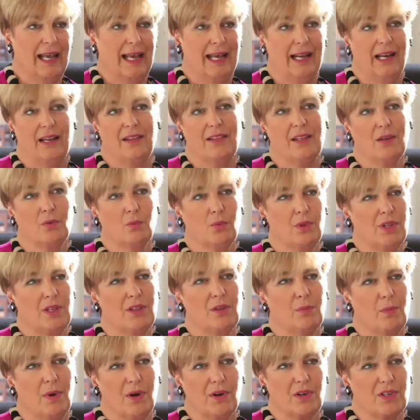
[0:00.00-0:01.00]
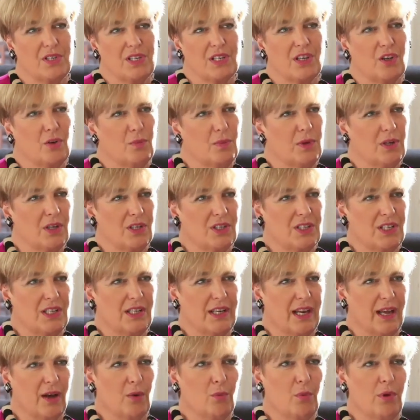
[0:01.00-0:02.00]
And I think within the marketing community
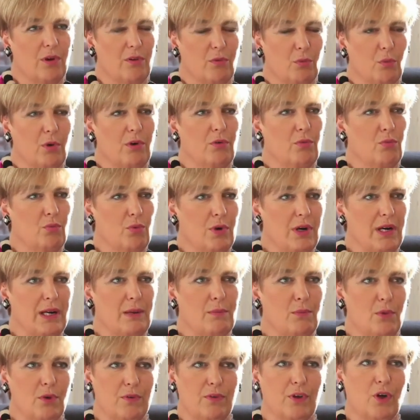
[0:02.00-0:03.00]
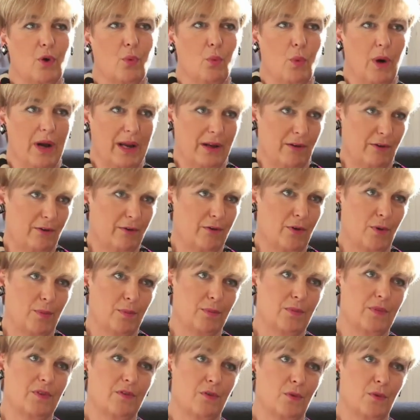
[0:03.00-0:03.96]
now, we're, we're really moving away from,